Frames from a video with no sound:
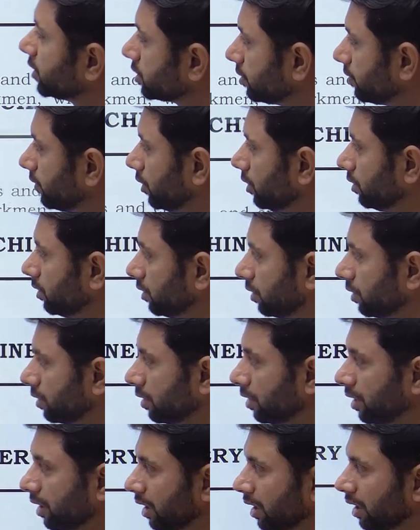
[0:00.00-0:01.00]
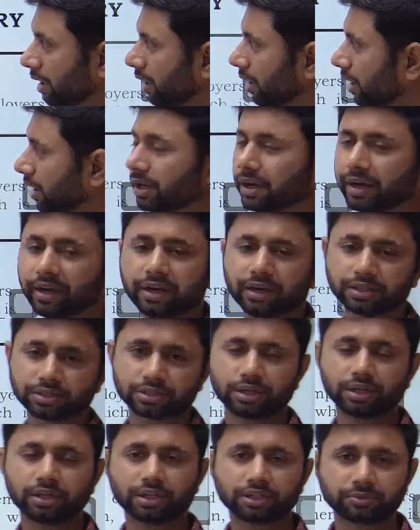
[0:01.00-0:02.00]
of all, in
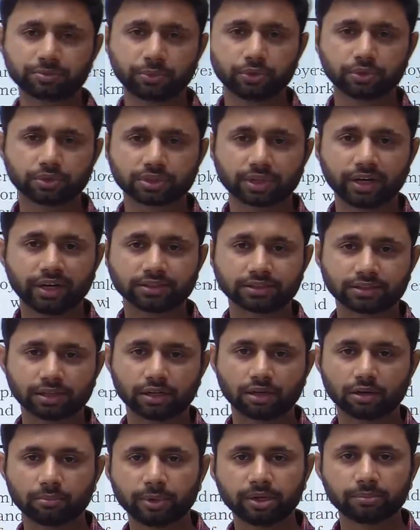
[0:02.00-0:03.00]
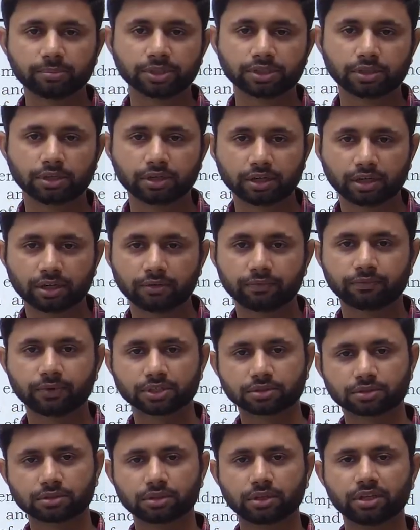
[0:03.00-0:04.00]
industrial disputes and settlement machinery,
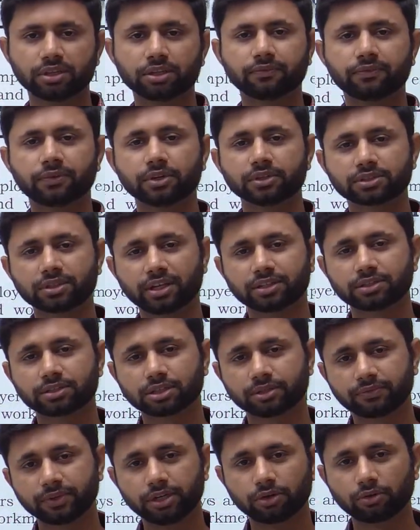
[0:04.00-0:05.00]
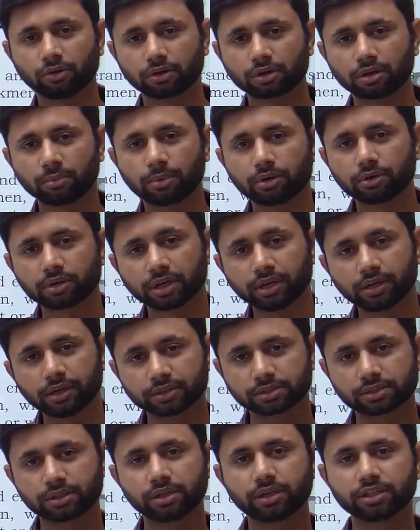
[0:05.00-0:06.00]
in the first lecture, we'll talk about
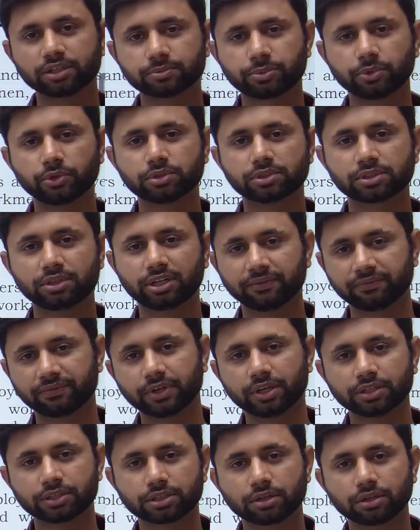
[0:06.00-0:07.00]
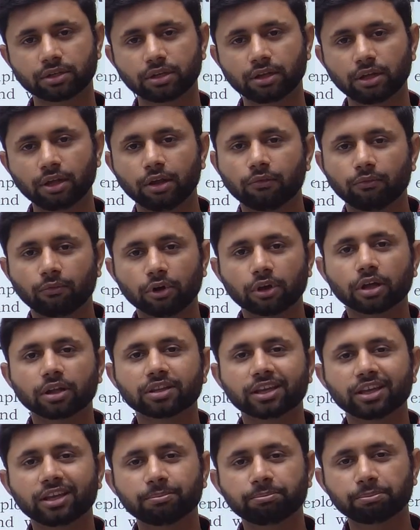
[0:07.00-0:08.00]
industrial disputes definition. What are the
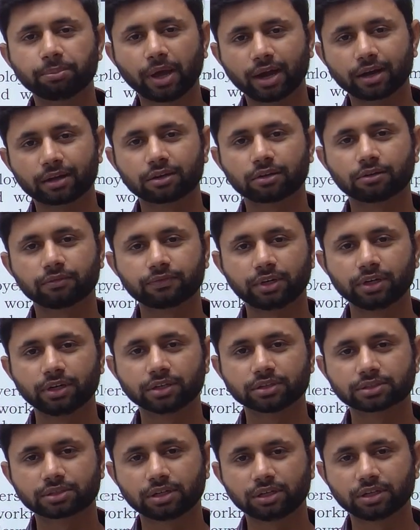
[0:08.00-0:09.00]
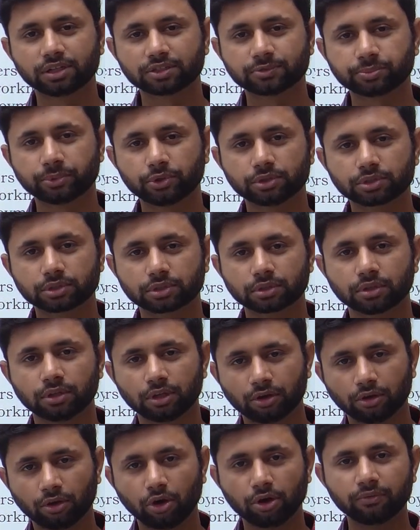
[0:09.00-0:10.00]
impact of industrial disputes
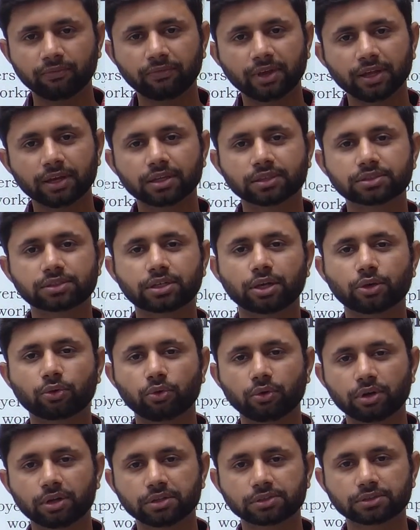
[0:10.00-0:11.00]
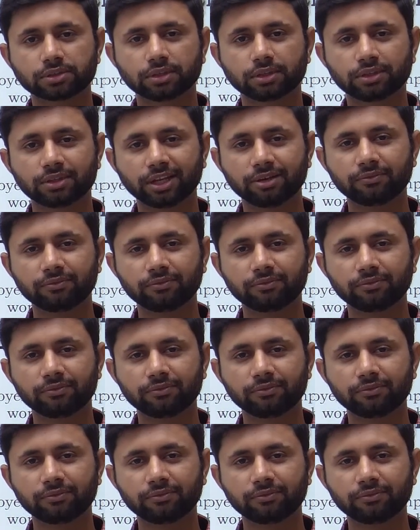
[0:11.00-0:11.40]
on various stakeholders? Then